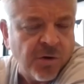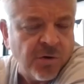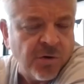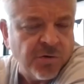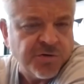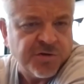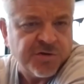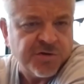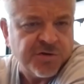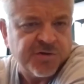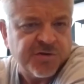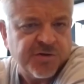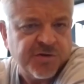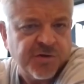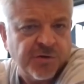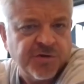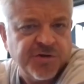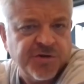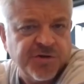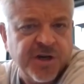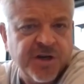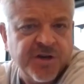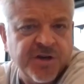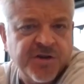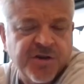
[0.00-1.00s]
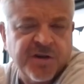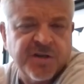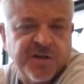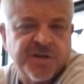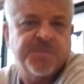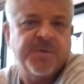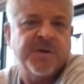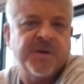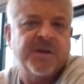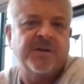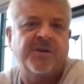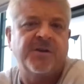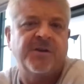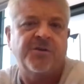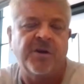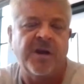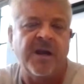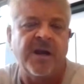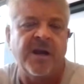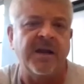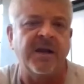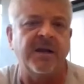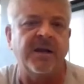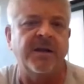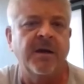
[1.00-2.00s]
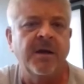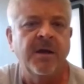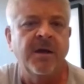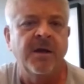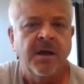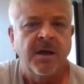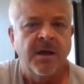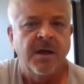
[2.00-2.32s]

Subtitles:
Coaches Association has been created,